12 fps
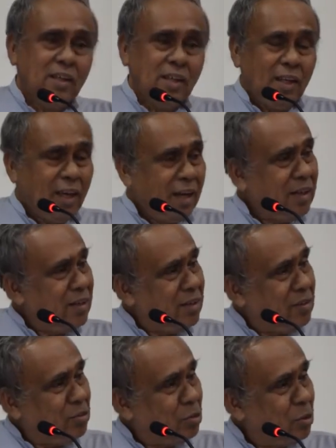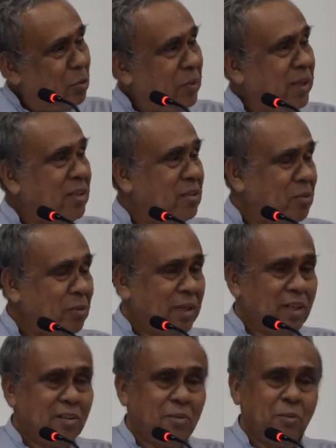he had so many
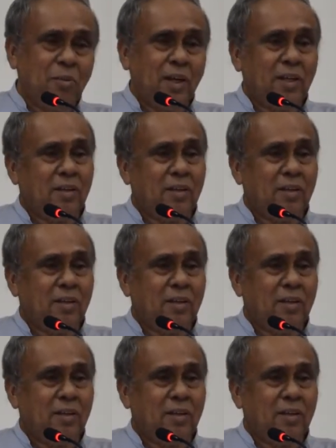students who